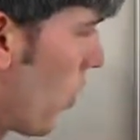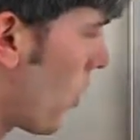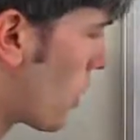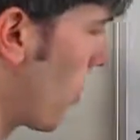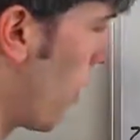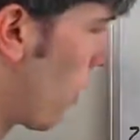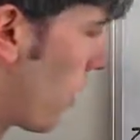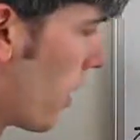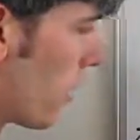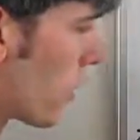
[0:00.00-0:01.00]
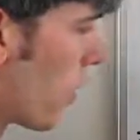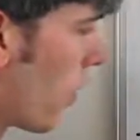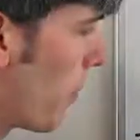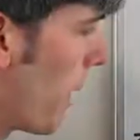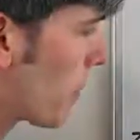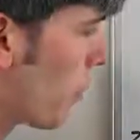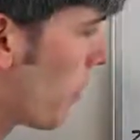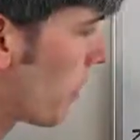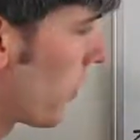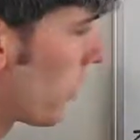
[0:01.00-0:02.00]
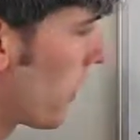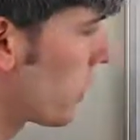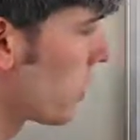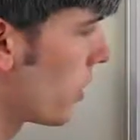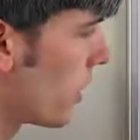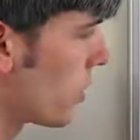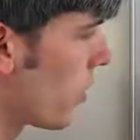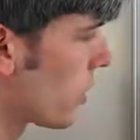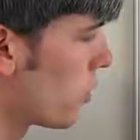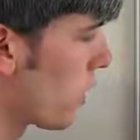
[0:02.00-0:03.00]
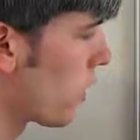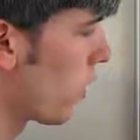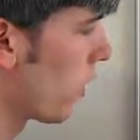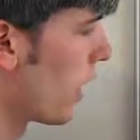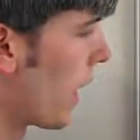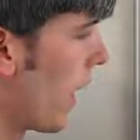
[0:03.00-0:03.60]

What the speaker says: horsepower. So our maximum acceleration is going to occur